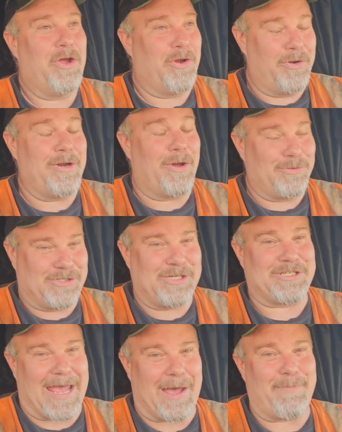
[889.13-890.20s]
Who knows
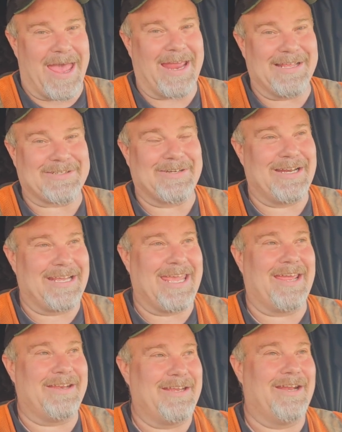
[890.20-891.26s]
just how bad it's going to
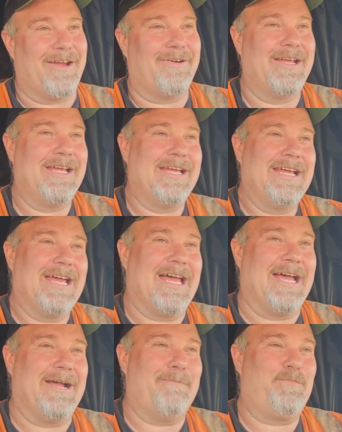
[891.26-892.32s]
get, you know.
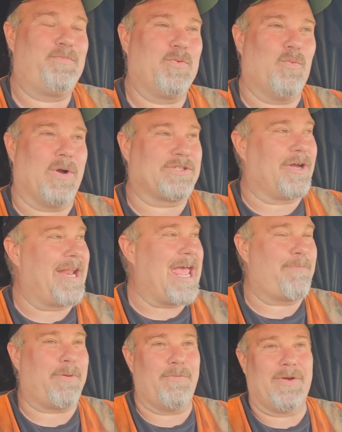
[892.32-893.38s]
What's going to
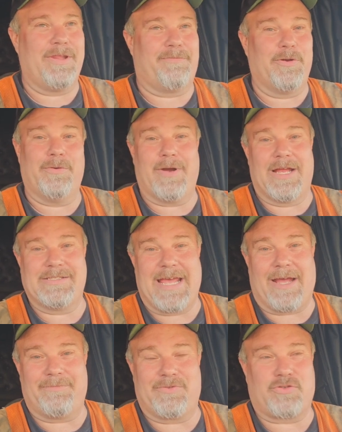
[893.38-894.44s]
happen when the food runs
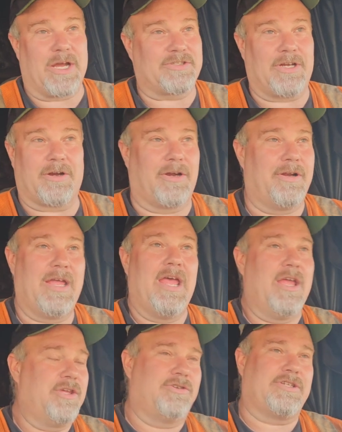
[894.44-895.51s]
out? Trucks aren't going
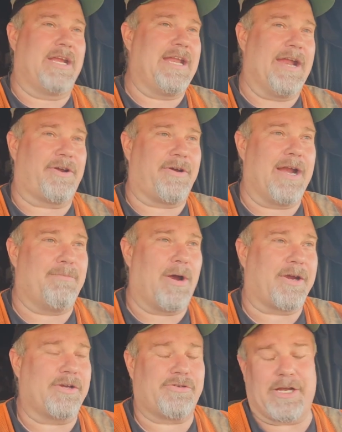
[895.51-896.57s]
to, you shut down the credit
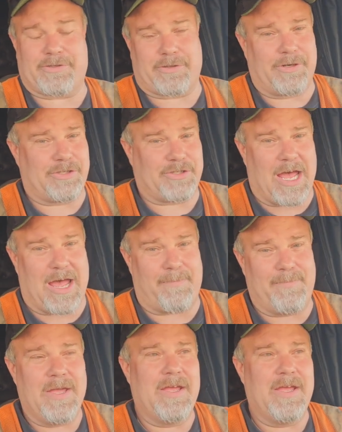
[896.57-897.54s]
market, trucks are going to stop.